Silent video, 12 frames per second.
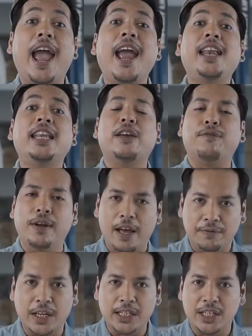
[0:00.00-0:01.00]
and if
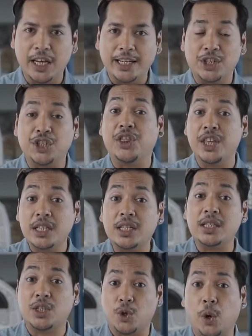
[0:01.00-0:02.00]
left unchanged,
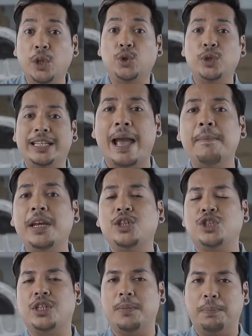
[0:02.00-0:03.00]
this is going to
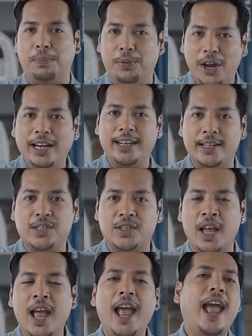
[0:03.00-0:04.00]
damage the brake
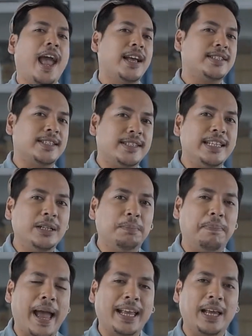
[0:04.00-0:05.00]
disc as the steel
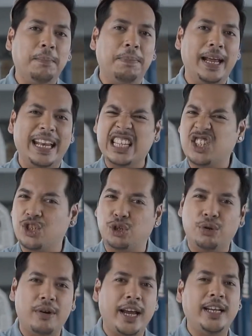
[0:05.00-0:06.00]
backing plate is
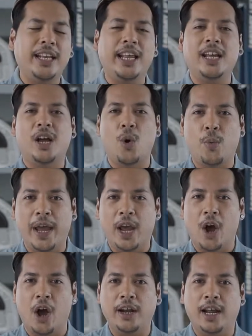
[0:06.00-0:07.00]
grinding
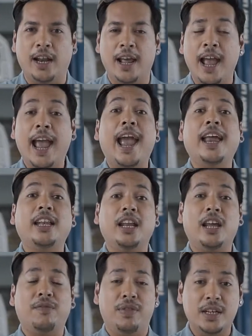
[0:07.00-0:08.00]
away on it.
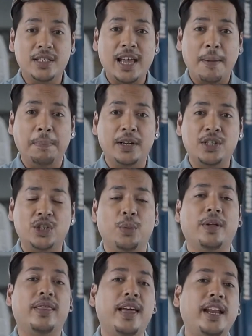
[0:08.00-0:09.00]
And if this happens,
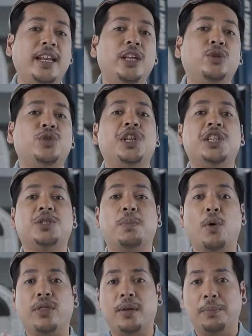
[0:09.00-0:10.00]
you will then need to change
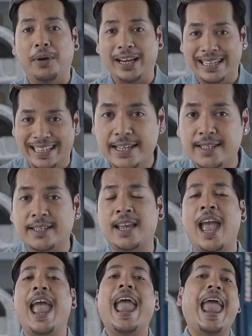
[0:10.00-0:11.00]
both the brake disc
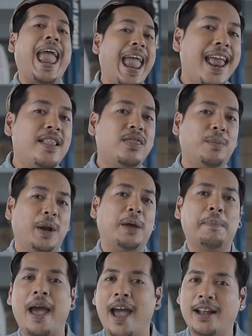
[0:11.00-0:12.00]
and the
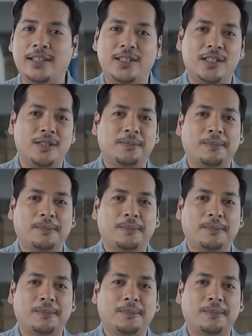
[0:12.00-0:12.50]
brake pads.